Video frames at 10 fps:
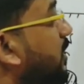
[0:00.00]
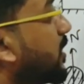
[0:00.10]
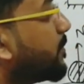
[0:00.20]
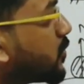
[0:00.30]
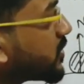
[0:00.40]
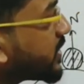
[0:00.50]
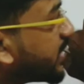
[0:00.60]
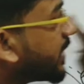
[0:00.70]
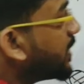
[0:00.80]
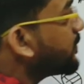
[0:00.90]
because
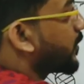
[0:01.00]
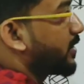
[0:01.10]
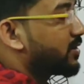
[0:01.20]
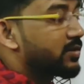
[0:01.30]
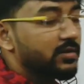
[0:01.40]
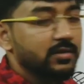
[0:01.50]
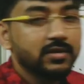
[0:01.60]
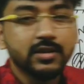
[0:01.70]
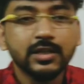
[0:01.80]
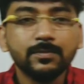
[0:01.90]
at any point
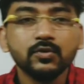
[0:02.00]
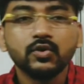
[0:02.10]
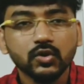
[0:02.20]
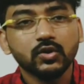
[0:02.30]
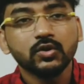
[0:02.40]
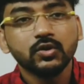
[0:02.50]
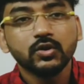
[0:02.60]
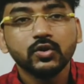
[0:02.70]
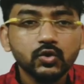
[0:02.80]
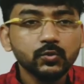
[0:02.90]
if you
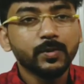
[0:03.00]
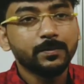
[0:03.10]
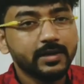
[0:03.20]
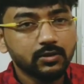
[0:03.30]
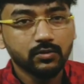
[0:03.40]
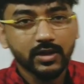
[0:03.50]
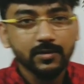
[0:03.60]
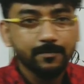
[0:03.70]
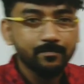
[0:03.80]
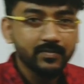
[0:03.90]
draw two
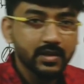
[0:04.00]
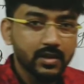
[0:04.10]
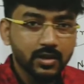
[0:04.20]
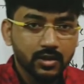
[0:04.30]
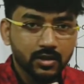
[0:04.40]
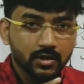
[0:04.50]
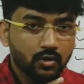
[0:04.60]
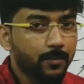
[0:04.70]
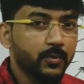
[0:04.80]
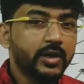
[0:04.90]
perpendicular
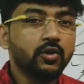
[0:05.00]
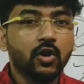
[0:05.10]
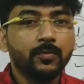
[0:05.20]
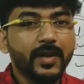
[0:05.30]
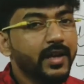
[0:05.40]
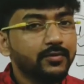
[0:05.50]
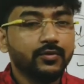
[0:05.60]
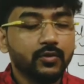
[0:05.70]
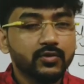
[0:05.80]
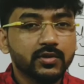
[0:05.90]
component of any
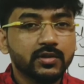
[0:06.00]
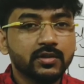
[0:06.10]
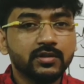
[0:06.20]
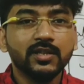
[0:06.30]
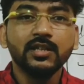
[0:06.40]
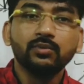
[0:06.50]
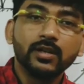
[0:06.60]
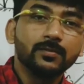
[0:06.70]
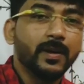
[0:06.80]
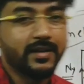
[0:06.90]
force, then you
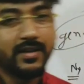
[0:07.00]
can find